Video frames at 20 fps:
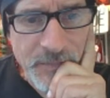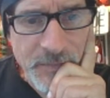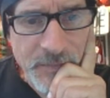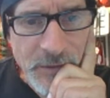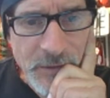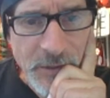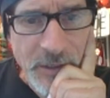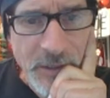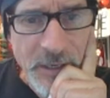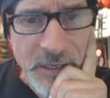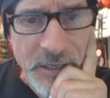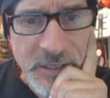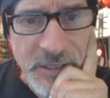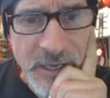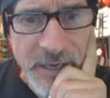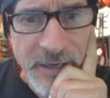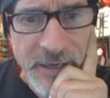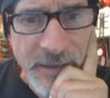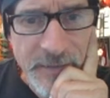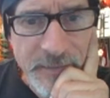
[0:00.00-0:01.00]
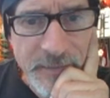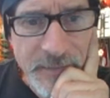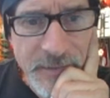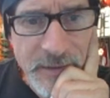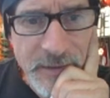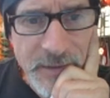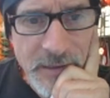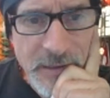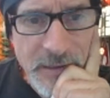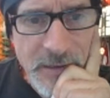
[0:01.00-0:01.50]
Good antenna.
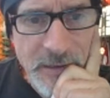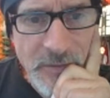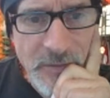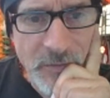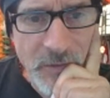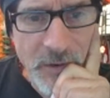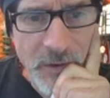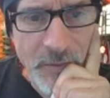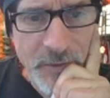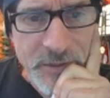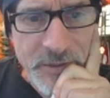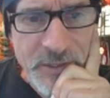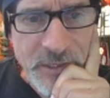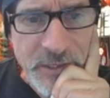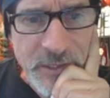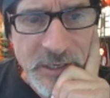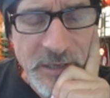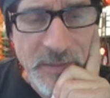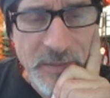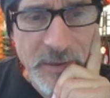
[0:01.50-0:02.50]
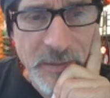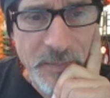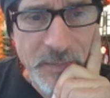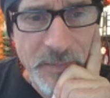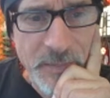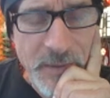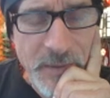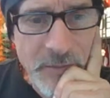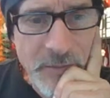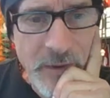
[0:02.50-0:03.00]
What was the dB?
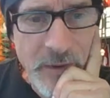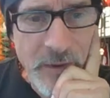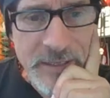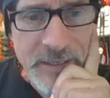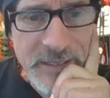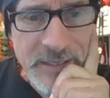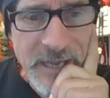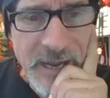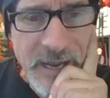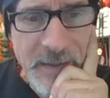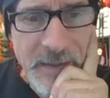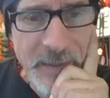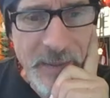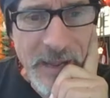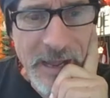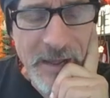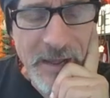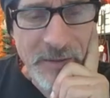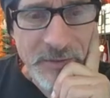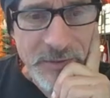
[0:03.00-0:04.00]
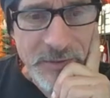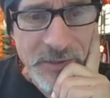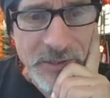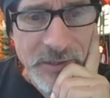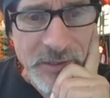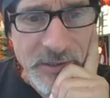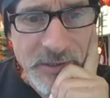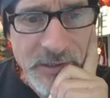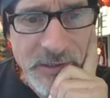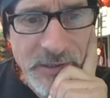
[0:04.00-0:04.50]
Weighs 10 pounds.
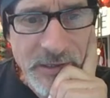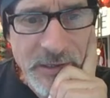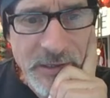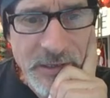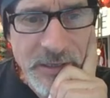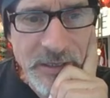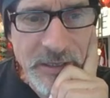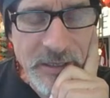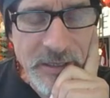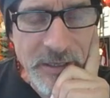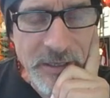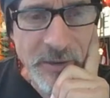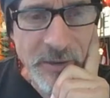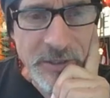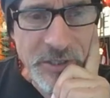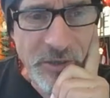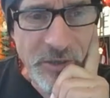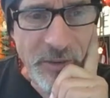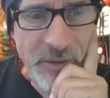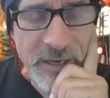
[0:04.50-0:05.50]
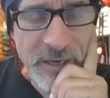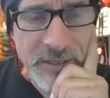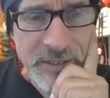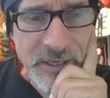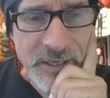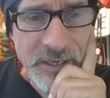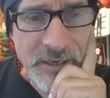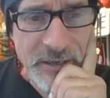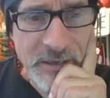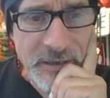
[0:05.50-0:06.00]
You know what's
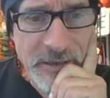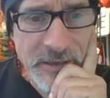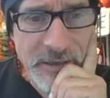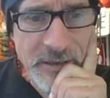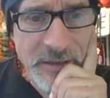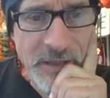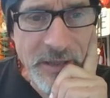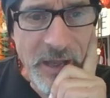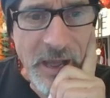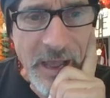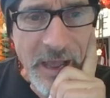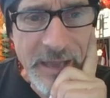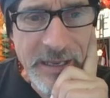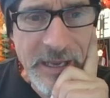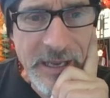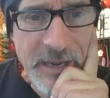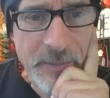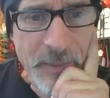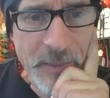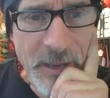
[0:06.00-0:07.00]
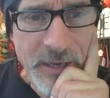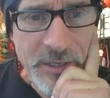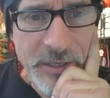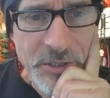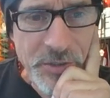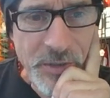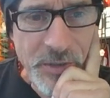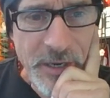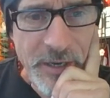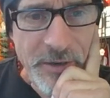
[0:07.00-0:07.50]
crazy? The high gain
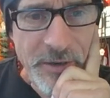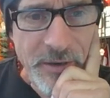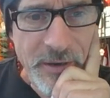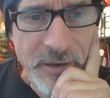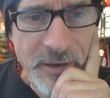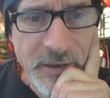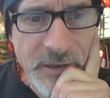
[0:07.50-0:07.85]
penetrator